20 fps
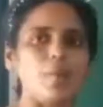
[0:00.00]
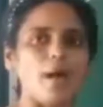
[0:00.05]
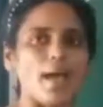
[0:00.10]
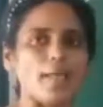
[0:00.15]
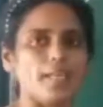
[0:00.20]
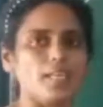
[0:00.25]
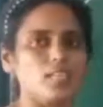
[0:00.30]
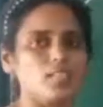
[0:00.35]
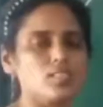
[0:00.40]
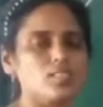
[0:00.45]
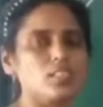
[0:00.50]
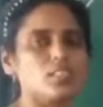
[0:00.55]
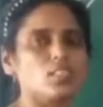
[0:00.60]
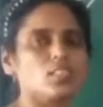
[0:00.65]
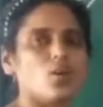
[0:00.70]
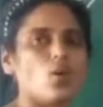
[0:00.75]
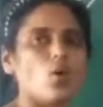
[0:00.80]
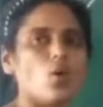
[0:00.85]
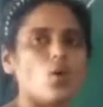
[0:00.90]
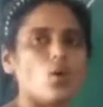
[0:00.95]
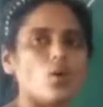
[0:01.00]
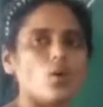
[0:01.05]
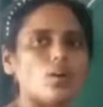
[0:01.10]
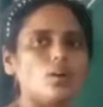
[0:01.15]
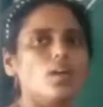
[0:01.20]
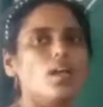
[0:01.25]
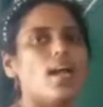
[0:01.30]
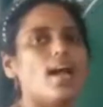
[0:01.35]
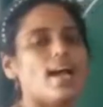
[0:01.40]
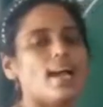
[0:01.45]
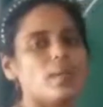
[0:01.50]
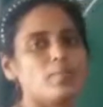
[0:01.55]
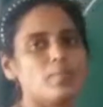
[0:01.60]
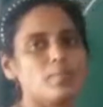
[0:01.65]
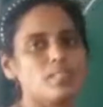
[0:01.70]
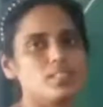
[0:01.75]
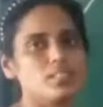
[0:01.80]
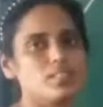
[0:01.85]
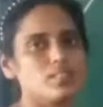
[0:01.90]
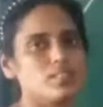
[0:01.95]
manages or
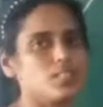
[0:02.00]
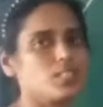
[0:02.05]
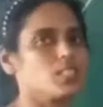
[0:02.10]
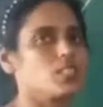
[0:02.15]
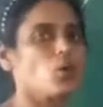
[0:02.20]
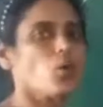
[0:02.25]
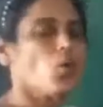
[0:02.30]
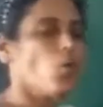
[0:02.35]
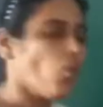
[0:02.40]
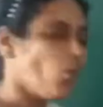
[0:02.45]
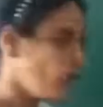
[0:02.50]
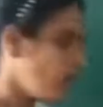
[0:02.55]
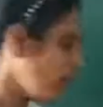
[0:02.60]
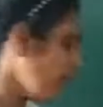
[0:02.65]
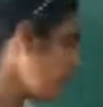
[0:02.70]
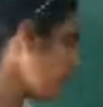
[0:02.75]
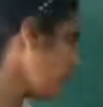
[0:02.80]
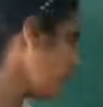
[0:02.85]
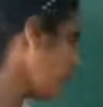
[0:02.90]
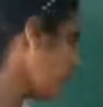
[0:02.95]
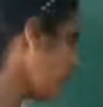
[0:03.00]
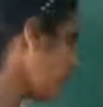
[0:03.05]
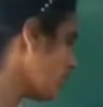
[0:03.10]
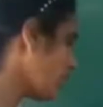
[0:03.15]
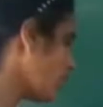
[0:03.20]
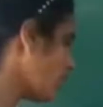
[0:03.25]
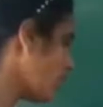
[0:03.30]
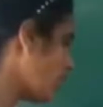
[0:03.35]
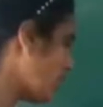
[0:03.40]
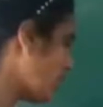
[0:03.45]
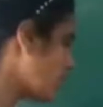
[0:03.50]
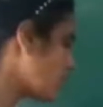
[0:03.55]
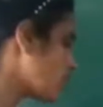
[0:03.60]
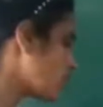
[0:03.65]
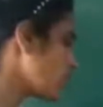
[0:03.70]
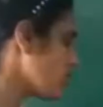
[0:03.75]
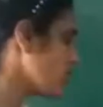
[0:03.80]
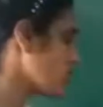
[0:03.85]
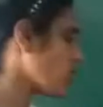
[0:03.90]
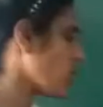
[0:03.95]
administers only
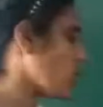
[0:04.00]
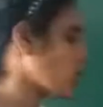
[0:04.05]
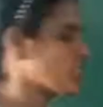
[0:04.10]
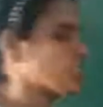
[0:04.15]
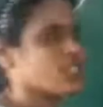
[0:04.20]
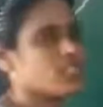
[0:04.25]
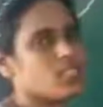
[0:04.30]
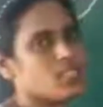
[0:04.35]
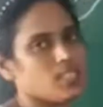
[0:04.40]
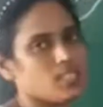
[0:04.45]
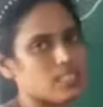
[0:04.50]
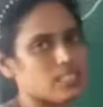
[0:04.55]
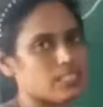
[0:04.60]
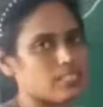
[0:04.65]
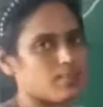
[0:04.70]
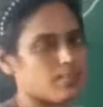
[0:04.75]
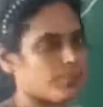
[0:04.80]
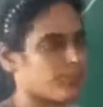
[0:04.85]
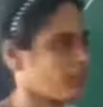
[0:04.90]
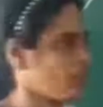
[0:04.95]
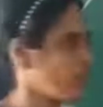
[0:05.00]
villages or cities.